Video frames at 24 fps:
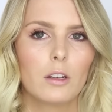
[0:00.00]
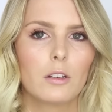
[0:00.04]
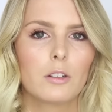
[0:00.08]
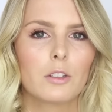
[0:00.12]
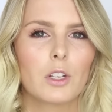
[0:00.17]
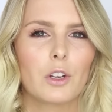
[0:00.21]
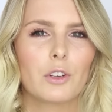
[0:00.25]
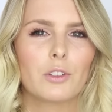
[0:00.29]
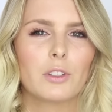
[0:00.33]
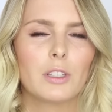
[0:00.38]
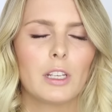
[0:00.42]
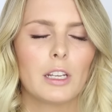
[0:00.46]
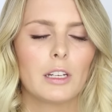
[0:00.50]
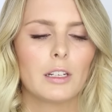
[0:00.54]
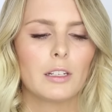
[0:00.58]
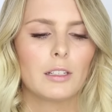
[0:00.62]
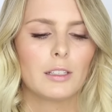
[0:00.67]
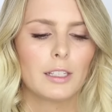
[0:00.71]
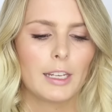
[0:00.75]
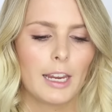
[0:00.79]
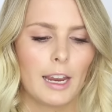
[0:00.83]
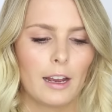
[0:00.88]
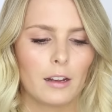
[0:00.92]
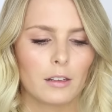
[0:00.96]
So I was seeing
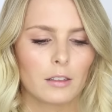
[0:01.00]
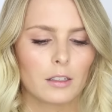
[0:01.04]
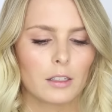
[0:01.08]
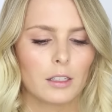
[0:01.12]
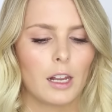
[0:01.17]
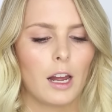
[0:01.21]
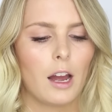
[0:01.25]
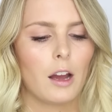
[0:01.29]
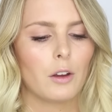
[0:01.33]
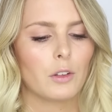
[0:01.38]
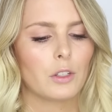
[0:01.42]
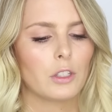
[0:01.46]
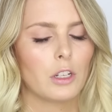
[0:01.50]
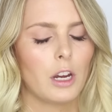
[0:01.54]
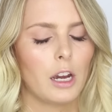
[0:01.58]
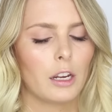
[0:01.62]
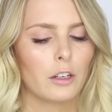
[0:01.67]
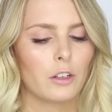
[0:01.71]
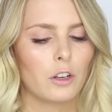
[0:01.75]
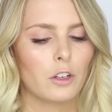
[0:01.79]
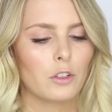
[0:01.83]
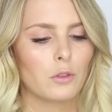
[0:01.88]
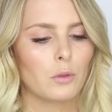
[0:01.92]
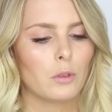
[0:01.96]
this counsellor, I was
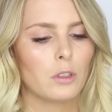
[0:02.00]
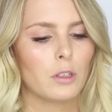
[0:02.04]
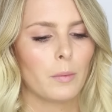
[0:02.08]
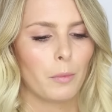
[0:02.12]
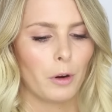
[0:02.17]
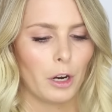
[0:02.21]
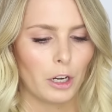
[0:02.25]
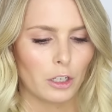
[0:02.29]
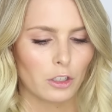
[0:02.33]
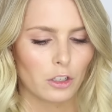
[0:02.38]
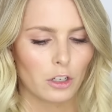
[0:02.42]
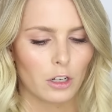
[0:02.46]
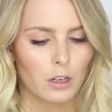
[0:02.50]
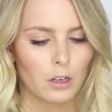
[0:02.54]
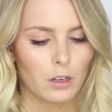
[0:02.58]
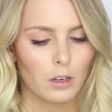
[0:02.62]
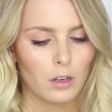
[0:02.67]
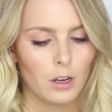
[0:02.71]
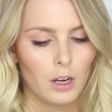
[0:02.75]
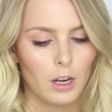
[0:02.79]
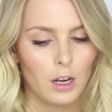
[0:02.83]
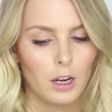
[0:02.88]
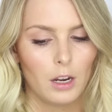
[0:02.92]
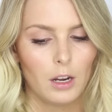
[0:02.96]
diagnosed with
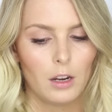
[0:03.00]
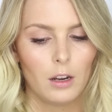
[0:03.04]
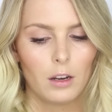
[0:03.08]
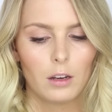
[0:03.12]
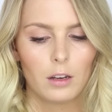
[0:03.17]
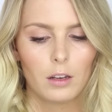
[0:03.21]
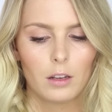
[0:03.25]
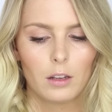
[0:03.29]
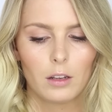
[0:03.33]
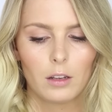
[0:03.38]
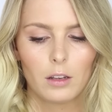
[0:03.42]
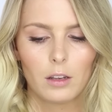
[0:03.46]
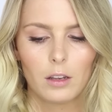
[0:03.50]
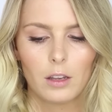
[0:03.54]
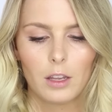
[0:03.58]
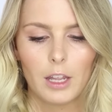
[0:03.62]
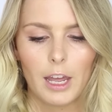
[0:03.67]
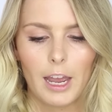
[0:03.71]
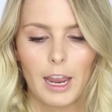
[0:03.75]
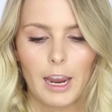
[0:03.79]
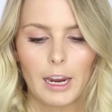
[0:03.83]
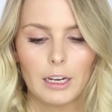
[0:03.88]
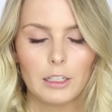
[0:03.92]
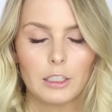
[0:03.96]
depression.
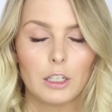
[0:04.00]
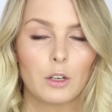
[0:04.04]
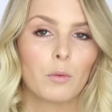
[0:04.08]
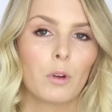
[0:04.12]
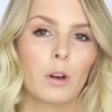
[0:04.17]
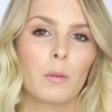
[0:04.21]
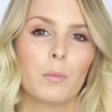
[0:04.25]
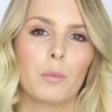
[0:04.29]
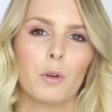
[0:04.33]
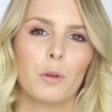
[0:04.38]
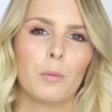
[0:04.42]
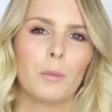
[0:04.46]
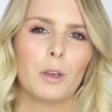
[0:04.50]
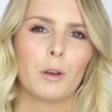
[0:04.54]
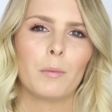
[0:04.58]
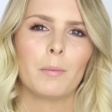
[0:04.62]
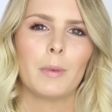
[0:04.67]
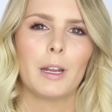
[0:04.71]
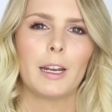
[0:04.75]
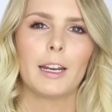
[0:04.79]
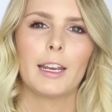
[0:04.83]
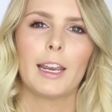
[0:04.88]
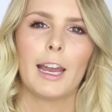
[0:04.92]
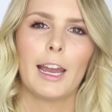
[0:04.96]
They didn't want to put me on
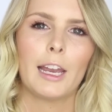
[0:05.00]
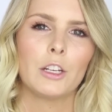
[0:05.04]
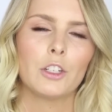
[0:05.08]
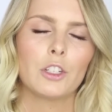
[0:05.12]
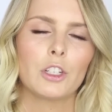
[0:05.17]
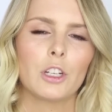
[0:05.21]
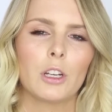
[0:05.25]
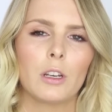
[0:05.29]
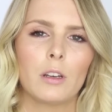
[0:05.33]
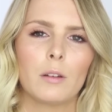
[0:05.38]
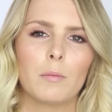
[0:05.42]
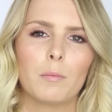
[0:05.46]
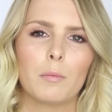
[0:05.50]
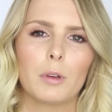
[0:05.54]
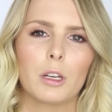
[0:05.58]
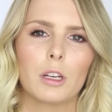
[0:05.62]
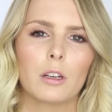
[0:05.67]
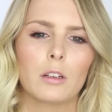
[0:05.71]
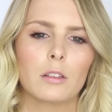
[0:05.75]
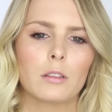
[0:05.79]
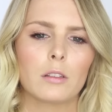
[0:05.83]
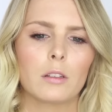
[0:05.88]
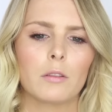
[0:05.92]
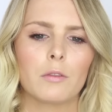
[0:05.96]
medication
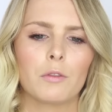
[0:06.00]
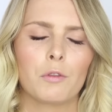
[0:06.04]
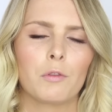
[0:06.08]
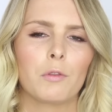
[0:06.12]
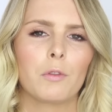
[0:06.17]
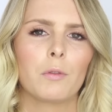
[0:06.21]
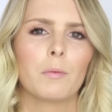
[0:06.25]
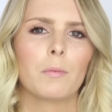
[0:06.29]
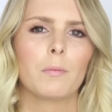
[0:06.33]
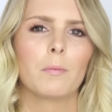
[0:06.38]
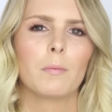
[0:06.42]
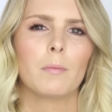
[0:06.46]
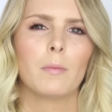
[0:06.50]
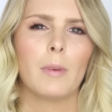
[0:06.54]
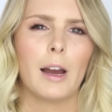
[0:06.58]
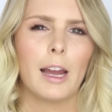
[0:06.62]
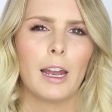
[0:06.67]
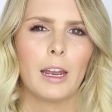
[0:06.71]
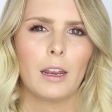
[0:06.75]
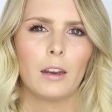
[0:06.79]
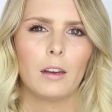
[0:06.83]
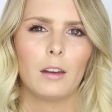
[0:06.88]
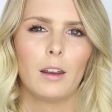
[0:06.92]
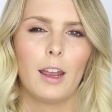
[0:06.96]
because of
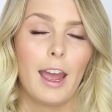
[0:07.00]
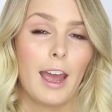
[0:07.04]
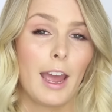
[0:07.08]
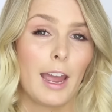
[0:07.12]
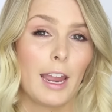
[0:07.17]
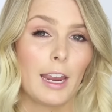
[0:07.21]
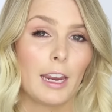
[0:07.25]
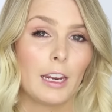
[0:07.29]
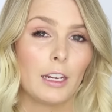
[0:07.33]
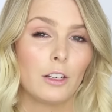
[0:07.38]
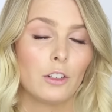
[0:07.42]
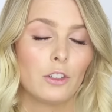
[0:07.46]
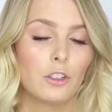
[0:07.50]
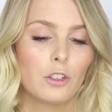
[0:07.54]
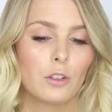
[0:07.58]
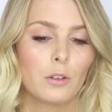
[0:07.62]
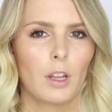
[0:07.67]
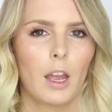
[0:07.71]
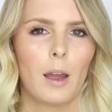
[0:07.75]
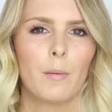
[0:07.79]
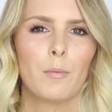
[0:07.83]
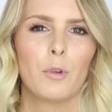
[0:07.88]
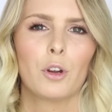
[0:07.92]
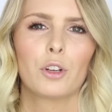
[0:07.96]
my age.
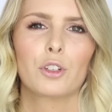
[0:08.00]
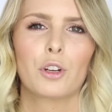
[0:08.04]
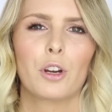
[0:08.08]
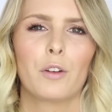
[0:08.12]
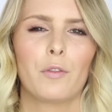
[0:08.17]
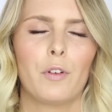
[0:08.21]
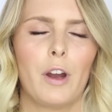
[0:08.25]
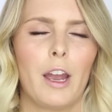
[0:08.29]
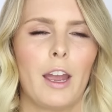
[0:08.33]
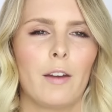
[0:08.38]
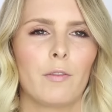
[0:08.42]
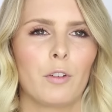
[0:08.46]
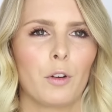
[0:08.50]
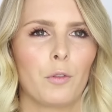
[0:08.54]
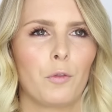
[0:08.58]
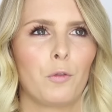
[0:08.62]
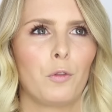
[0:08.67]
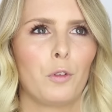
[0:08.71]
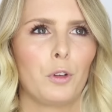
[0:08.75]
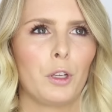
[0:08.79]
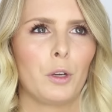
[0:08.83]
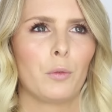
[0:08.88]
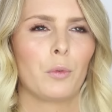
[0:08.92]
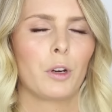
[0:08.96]
I'm not sure if I ever
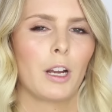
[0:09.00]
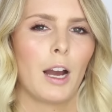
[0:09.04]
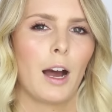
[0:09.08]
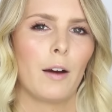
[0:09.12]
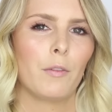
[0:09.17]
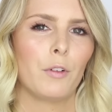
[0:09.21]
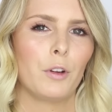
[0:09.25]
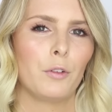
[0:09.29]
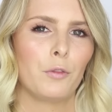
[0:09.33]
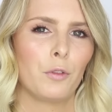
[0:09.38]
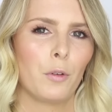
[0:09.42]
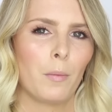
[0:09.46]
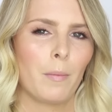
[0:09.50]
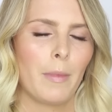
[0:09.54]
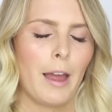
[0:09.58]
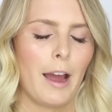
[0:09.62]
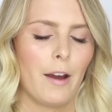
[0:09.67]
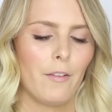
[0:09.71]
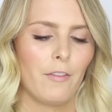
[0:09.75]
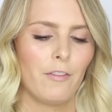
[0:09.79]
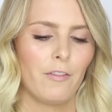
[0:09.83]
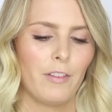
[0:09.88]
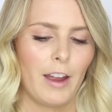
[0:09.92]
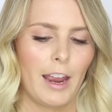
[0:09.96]
fully recovered from
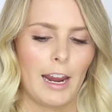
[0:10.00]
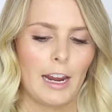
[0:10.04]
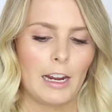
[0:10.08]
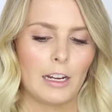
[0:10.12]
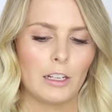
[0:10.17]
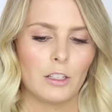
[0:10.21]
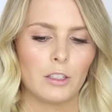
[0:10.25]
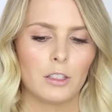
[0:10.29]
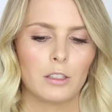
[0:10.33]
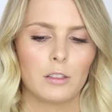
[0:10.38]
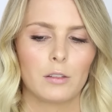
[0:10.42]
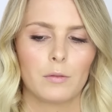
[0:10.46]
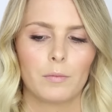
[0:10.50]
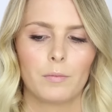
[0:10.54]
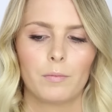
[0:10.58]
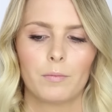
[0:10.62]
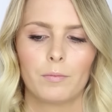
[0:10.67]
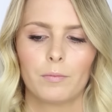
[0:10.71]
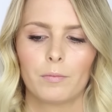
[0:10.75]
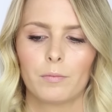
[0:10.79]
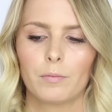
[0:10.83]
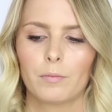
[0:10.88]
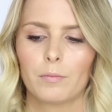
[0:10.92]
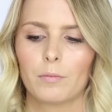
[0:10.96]
that phase
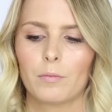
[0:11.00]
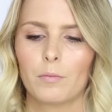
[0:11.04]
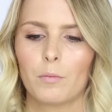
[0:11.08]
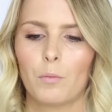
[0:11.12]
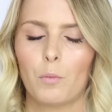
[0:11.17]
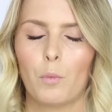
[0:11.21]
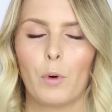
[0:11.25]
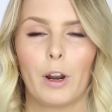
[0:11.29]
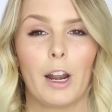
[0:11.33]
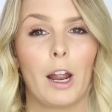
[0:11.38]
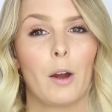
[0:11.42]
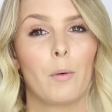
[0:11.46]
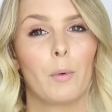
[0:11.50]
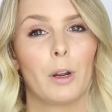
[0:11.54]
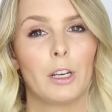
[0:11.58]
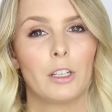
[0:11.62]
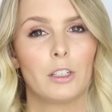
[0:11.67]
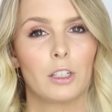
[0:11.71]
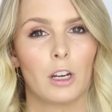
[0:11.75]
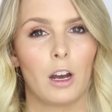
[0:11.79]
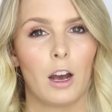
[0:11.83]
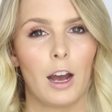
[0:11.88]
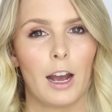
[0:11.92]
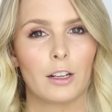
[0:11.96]
when I
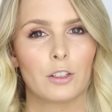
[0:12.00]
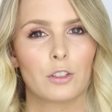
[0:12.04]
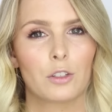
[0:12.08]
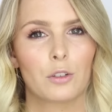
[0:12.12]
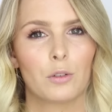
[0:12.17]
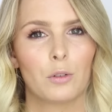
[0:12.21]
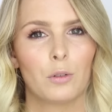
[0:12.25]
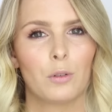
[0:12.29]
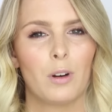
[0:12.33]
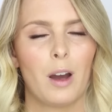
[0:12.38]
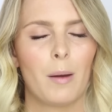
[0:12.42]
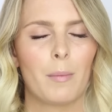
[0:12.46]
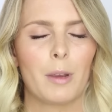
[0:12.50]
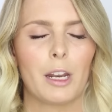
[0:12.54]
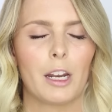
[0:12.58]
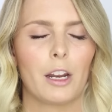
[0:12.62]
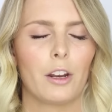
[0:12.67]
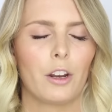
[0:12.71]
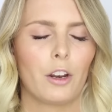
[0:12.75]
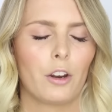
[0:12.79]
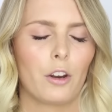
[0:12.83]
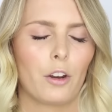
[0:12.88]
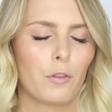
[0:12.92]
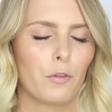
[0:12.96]
went to high school. I mean,
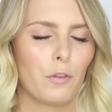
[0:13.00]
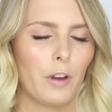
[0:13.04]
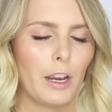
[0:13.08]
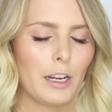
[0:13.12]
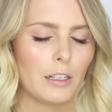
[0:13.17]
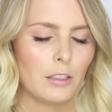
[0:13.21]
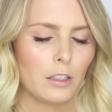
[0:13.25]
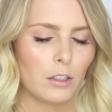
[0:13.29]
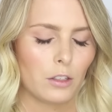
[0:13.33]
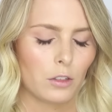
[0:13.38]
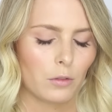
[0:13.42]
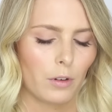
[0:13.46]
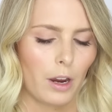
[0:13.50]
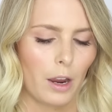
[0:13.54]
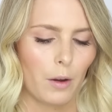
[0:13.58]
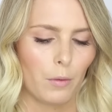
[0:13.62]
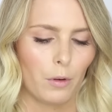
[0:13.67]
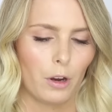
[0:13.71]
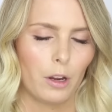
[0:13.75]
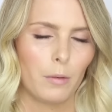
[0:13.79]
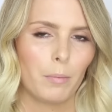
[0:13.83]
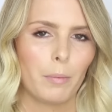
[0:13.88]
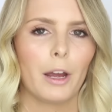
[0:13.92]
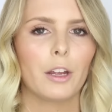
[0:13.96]
I don't know if phase is the right
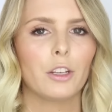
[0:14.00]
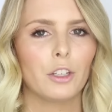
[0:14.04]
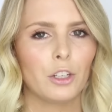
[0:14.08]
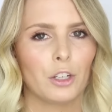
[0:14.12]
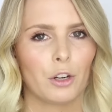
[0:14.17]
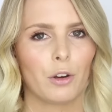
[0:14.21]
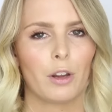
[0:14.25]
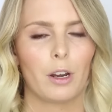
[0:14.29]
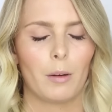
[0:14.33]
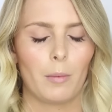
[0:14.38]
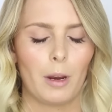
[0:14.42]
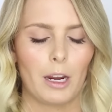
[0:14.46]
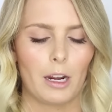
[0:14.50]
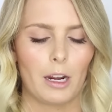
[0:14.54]
word, but you know what I